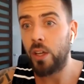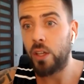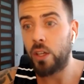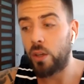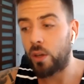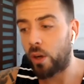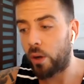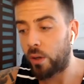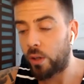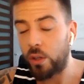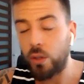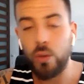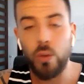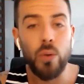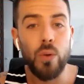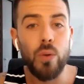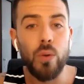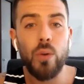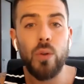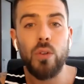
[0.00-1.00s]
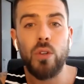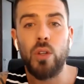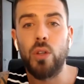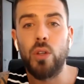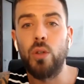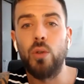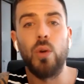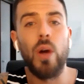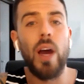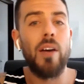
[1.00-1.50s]
you know you
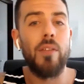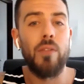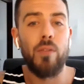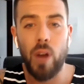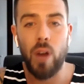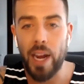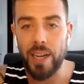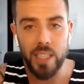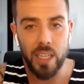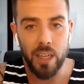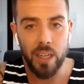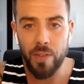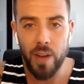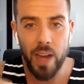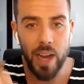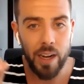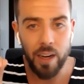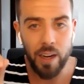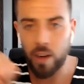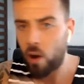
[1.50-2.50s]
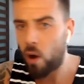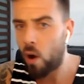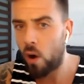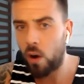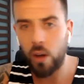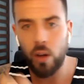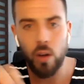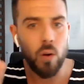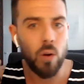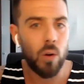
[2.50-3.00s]
you have identified an
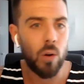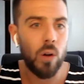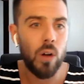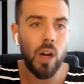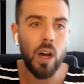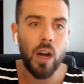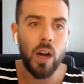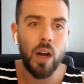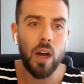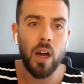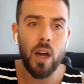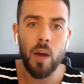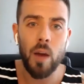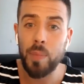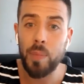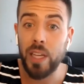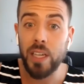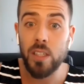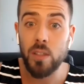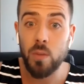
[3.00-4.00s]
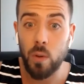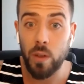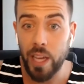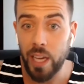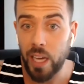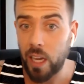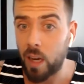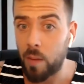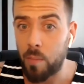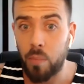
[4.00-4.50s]
article, uh, a place where they
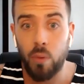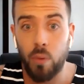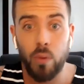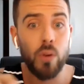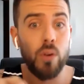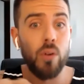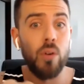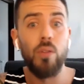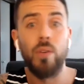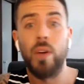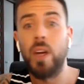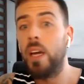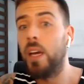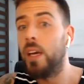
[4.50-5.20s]
can improve,